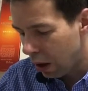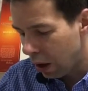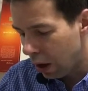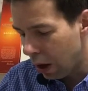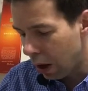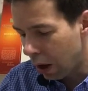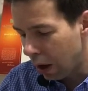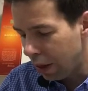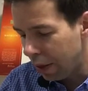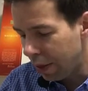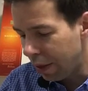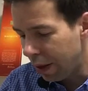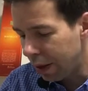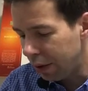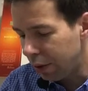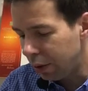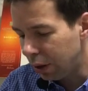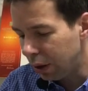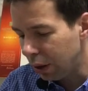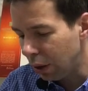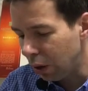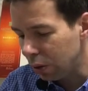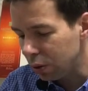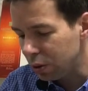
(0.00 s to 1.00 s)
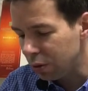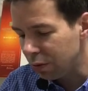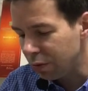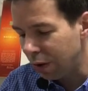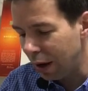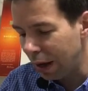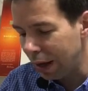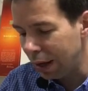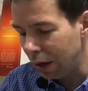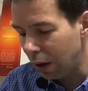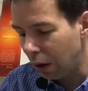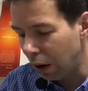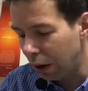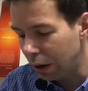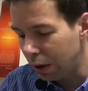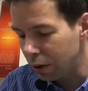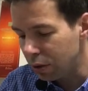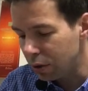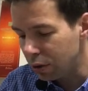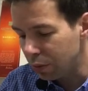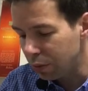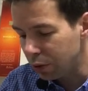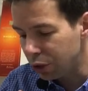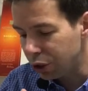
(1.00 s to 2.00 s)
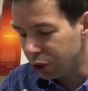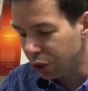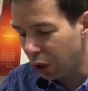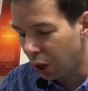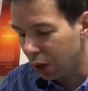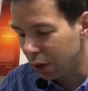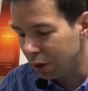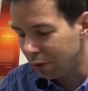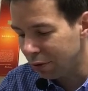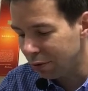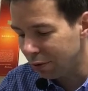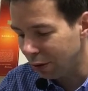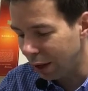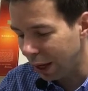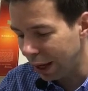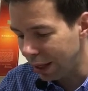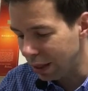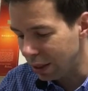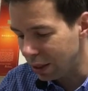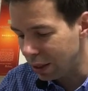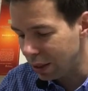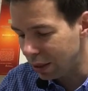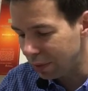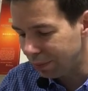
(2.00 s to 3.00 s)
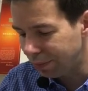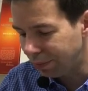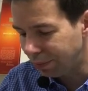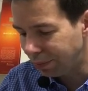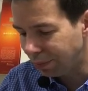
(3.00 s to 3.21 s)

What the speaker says: Then you can also find it on some charter flights,